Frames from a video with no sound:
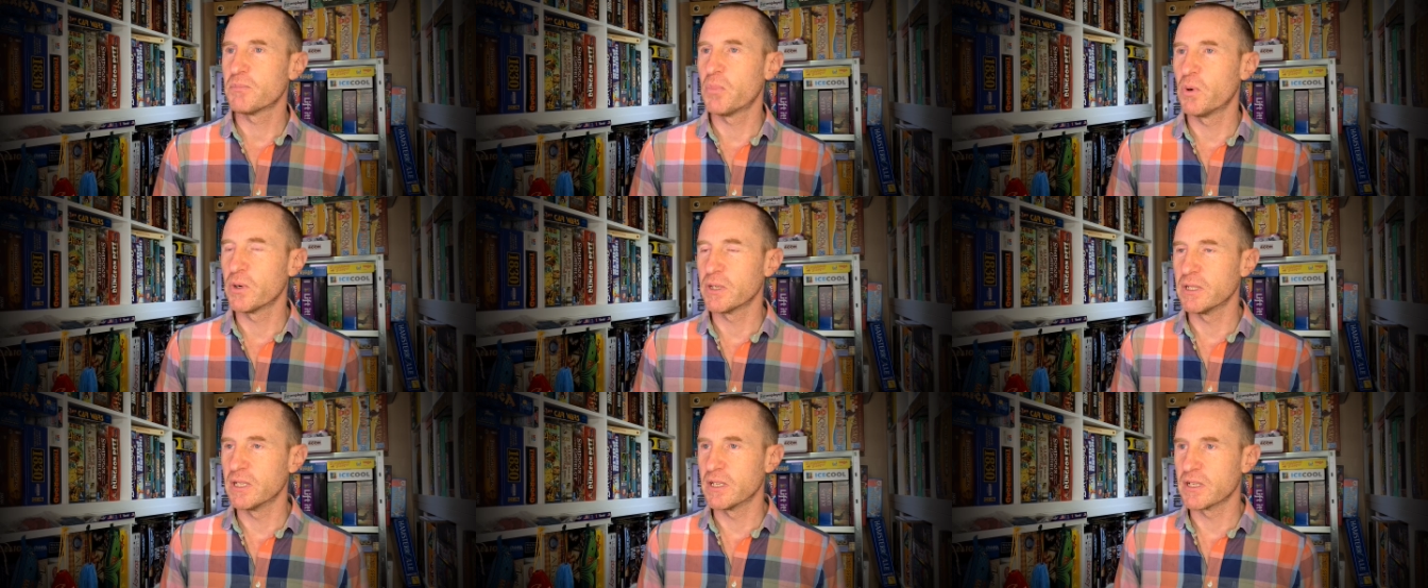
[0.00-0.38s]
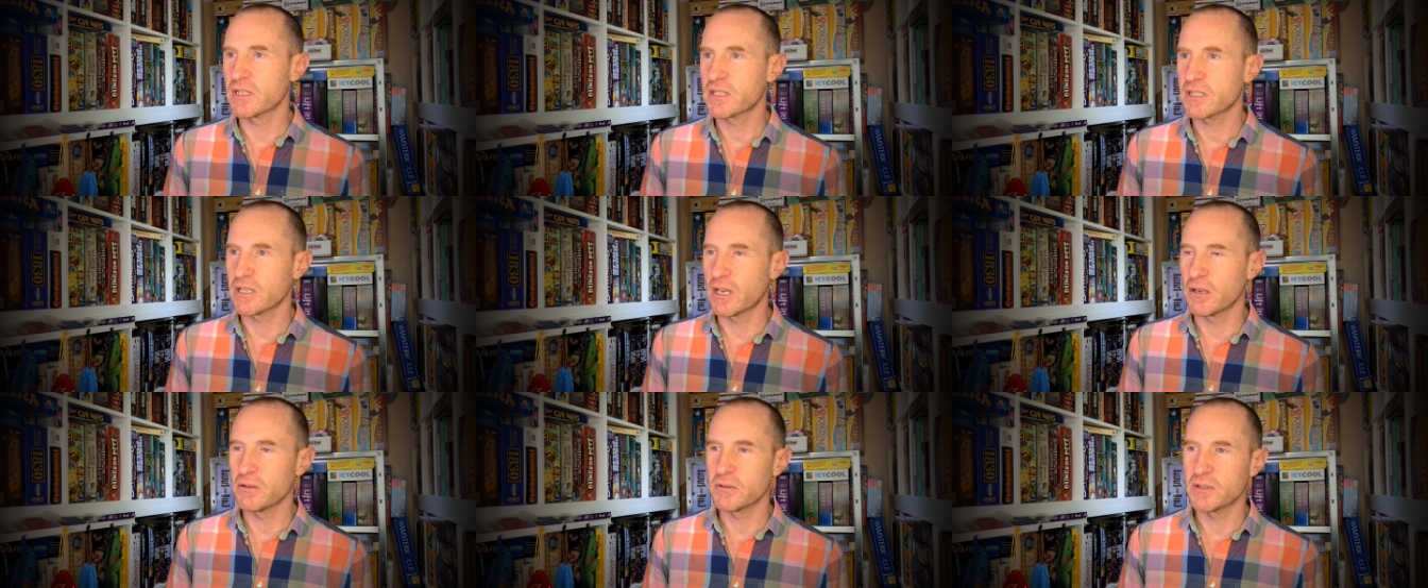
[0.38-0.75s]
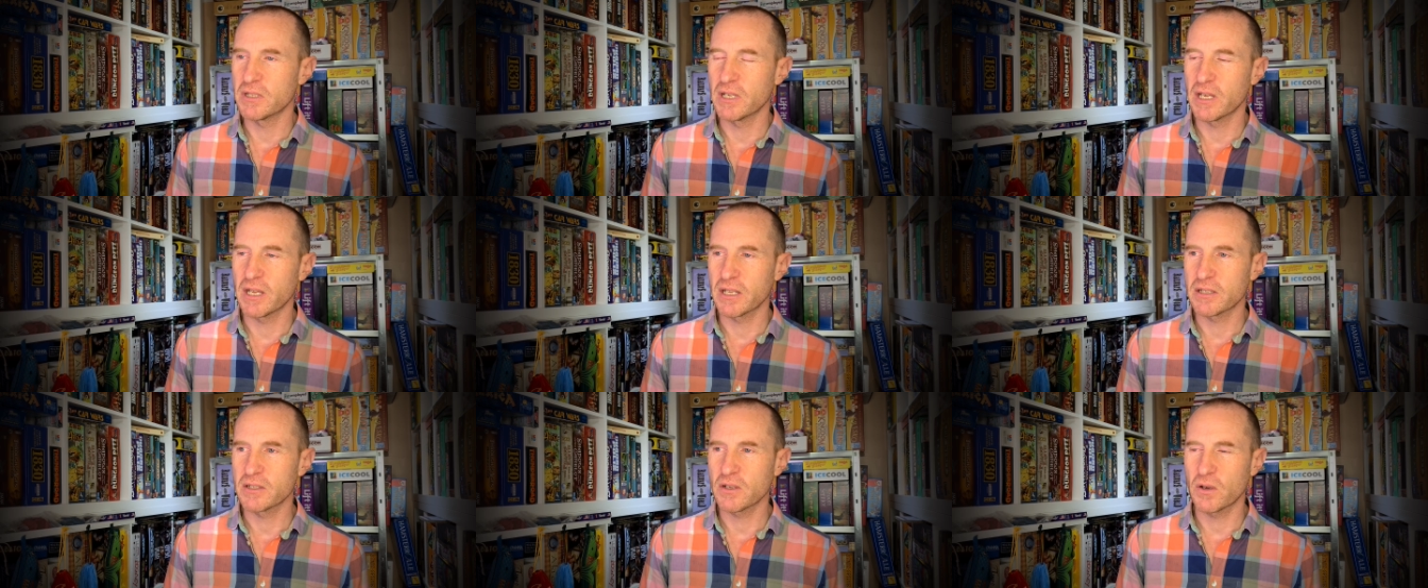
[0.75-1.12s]
pointless. So
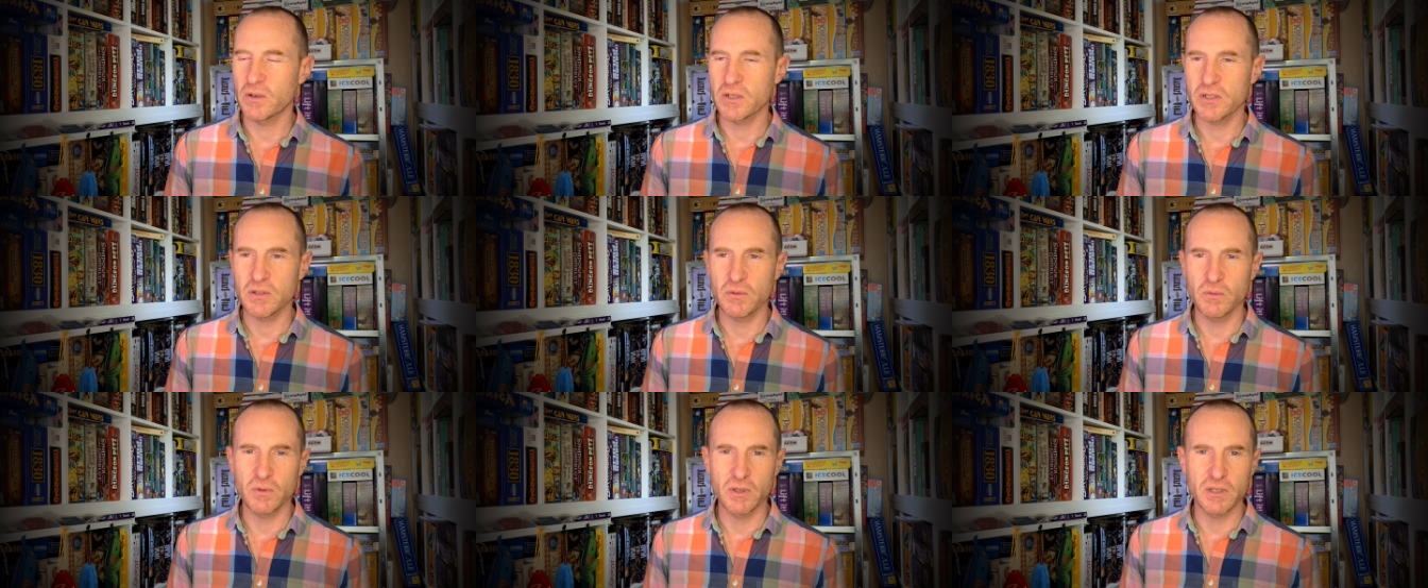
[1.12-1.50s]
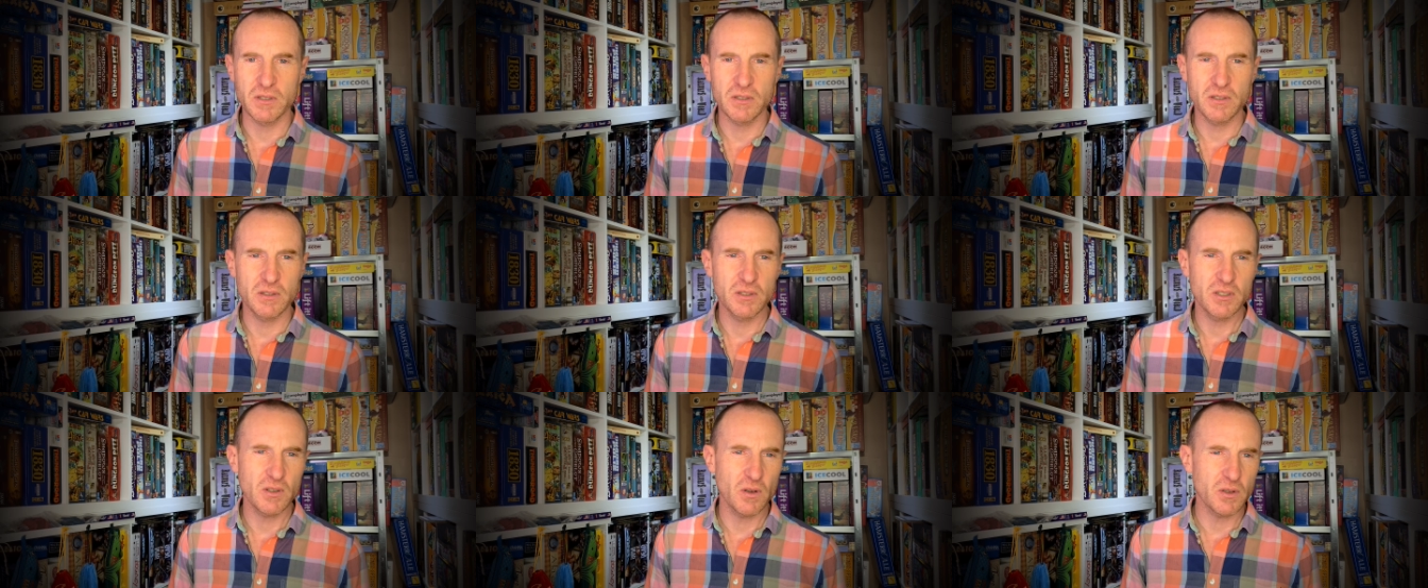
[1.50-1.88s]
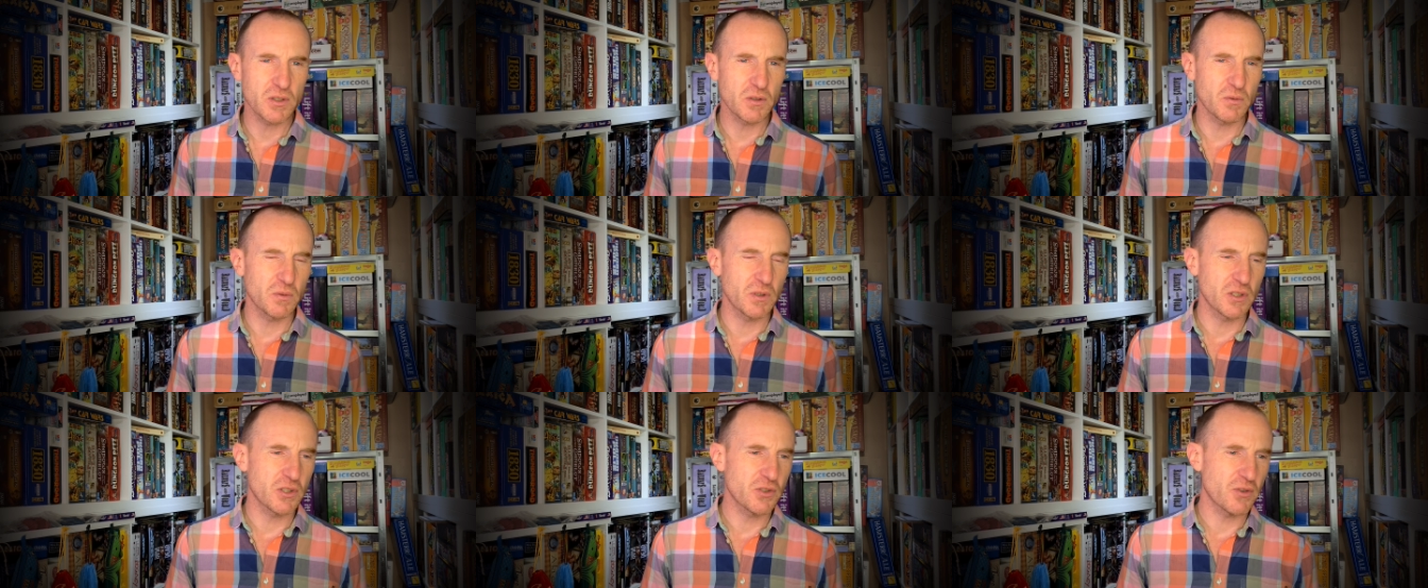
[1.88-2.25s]
yeah, toss all
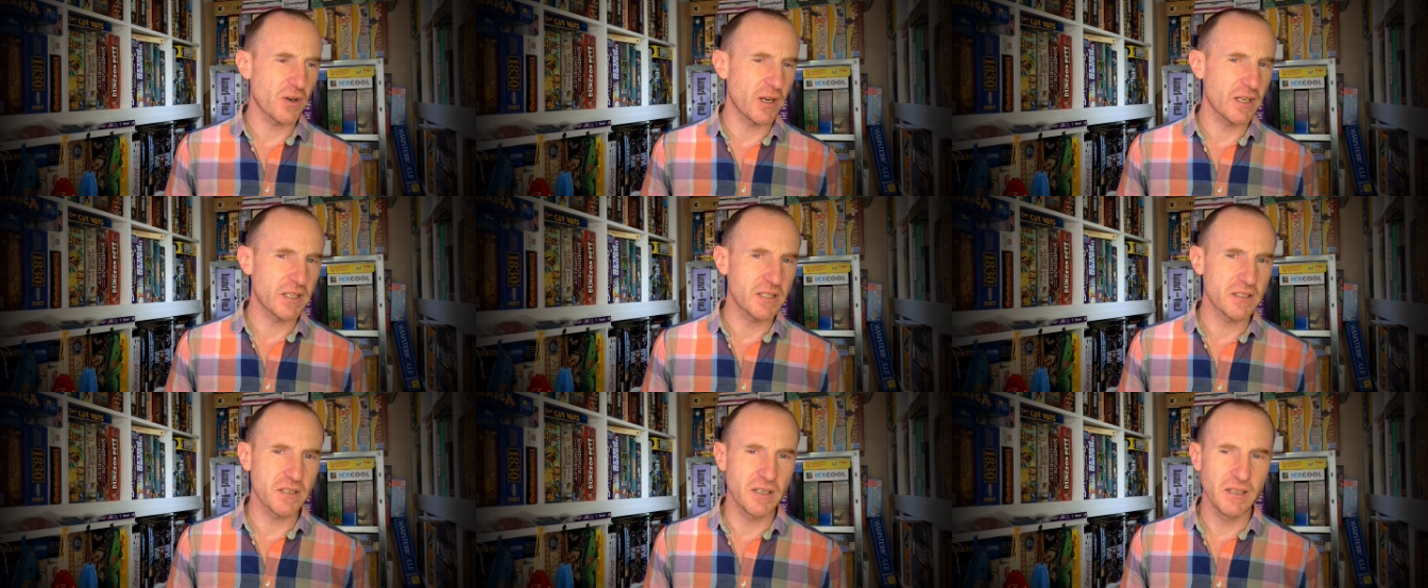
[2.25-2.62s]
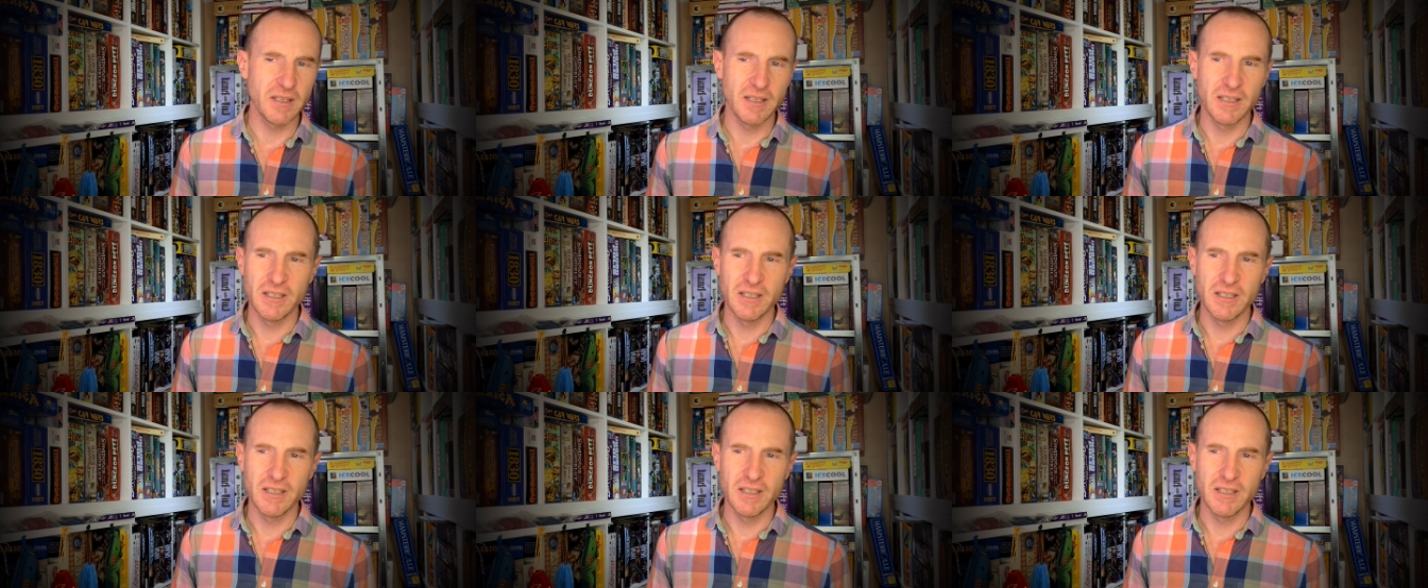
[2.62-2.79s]
the trays,